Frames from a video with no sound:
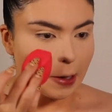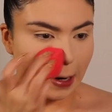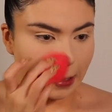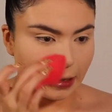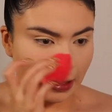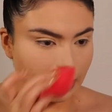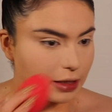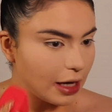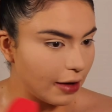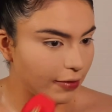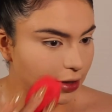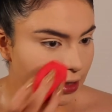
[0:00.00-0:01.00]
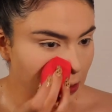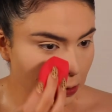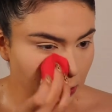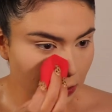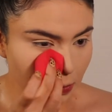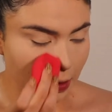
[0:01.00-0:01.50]
It does have a
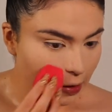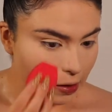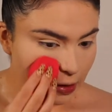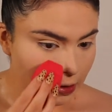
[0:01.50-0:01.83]
tint to it.